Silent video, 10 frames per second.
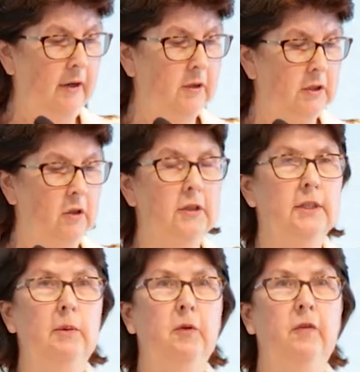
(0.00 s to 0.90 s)
I've just got
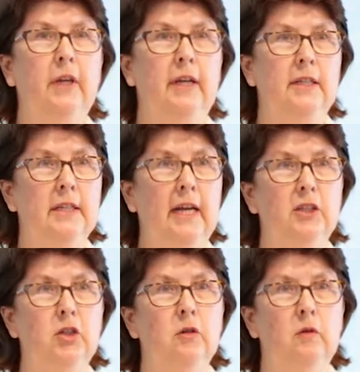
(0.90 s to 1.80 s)
some of the
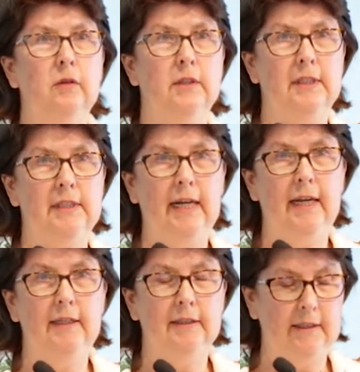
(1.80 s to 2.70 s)
international studies,